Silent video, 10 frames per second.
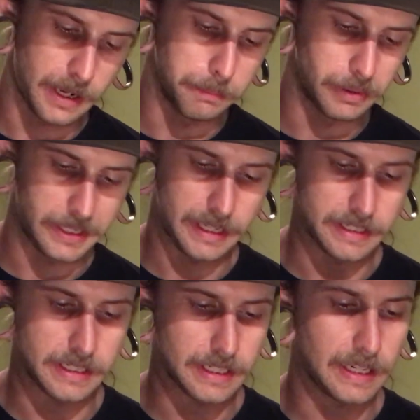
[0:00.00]
and
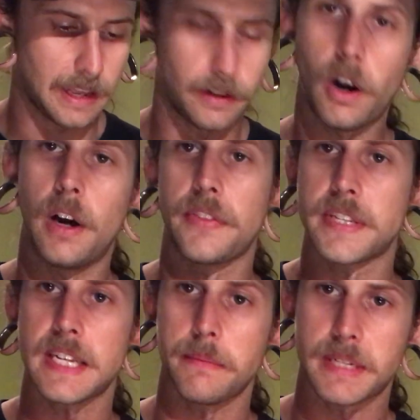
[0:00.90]
blades together all at the
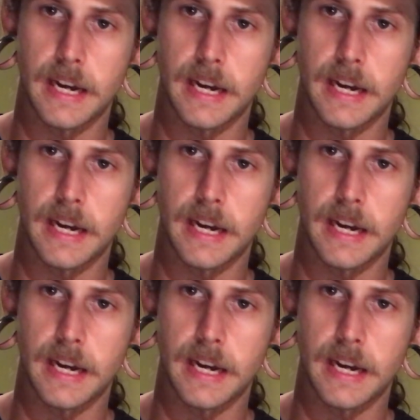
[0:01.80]
same